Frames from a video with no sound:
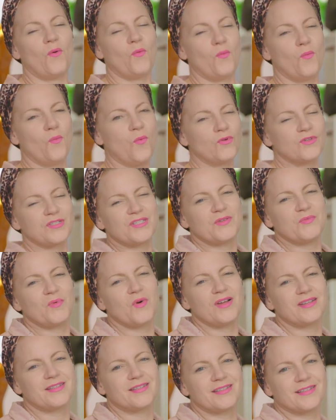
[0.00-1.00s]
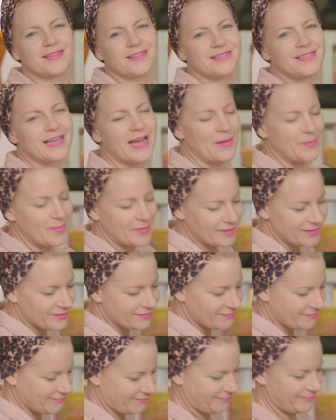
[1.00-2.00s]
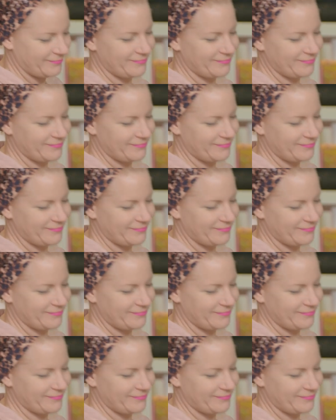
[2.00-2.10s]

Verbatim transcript: go. What's the worst that could happen?